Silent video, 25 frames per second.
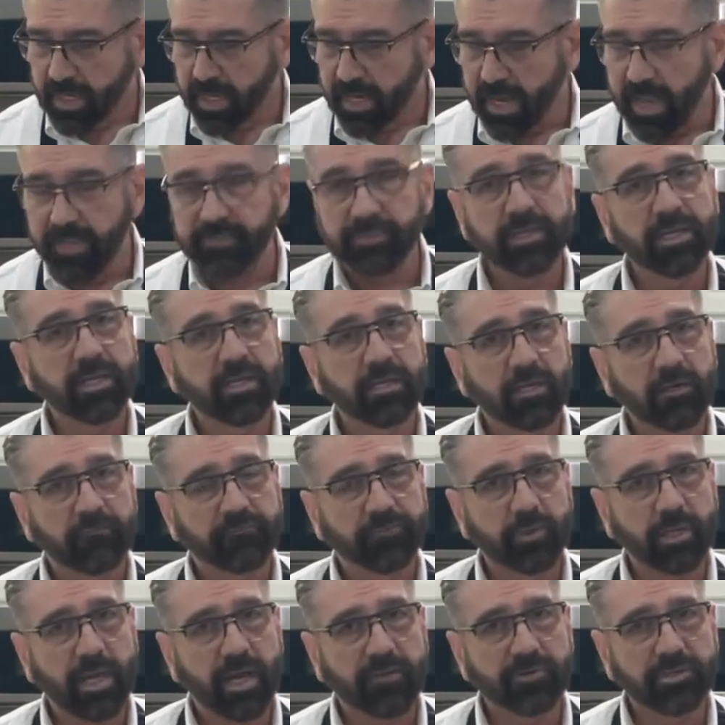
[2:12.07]
And then if
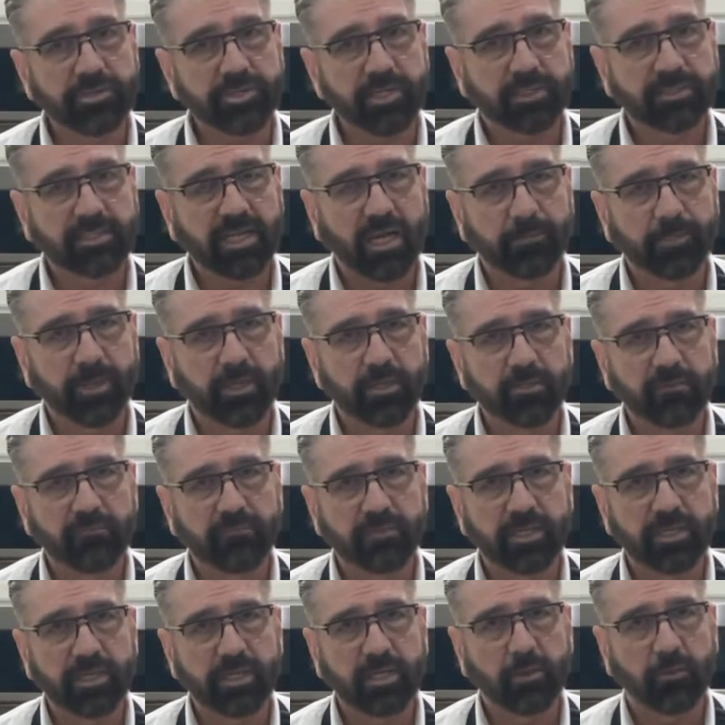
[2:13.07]
you haven't checked out my other
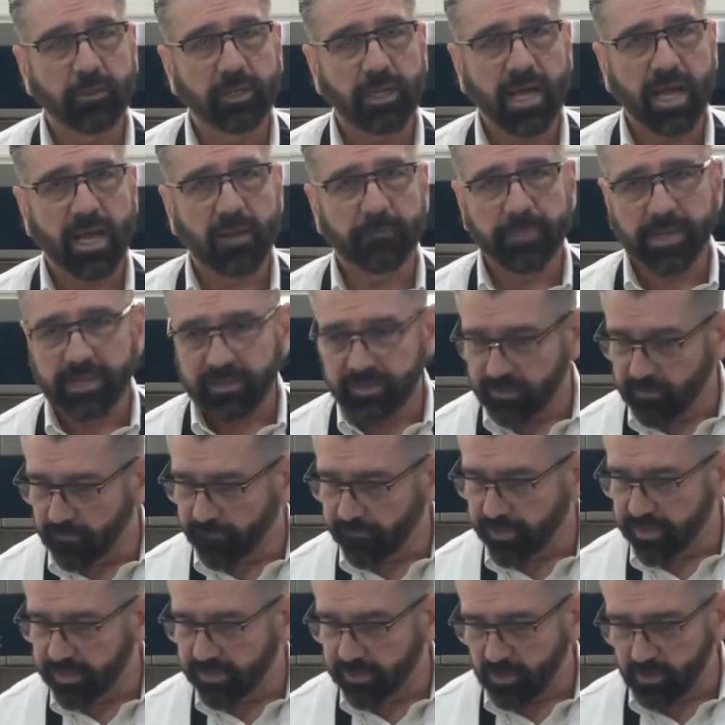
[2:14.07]
video on how I make
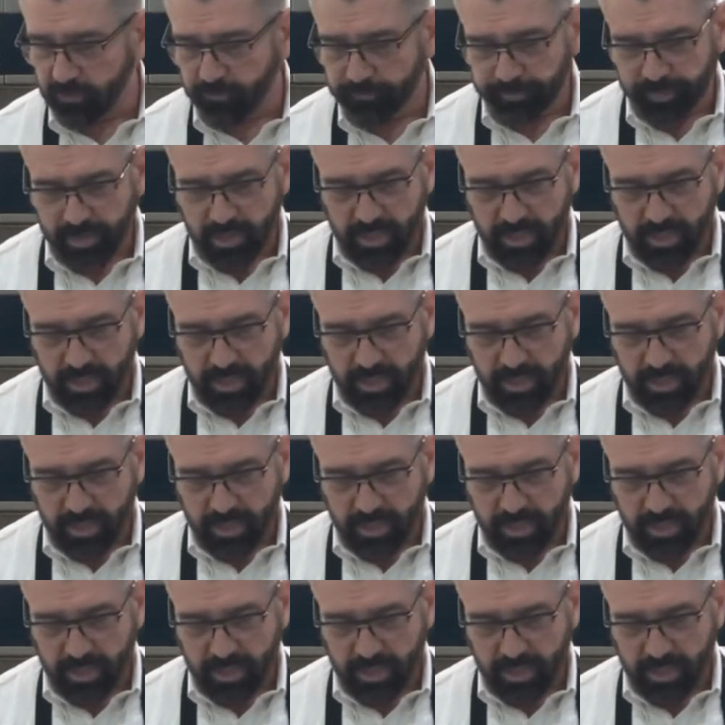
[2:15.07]
sofrito,